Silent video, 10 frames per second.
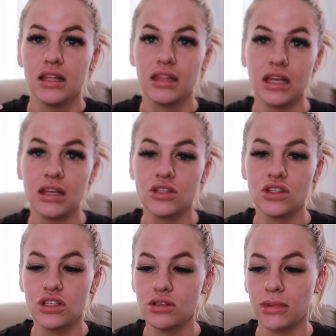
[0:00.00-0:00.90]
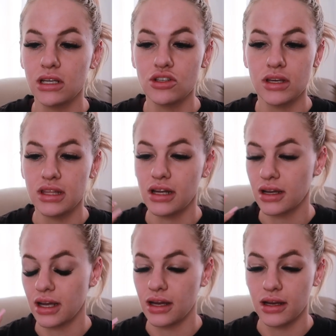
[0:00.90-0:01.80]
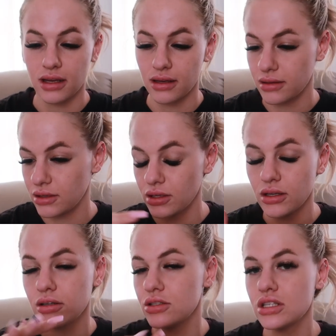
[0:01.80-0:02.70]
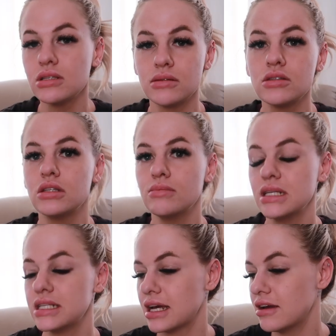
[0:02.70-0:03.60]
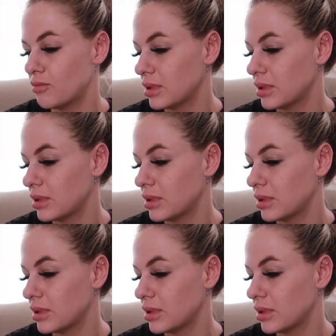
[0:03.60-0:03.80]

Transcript: things just to make sure that I, you know, just to be safe.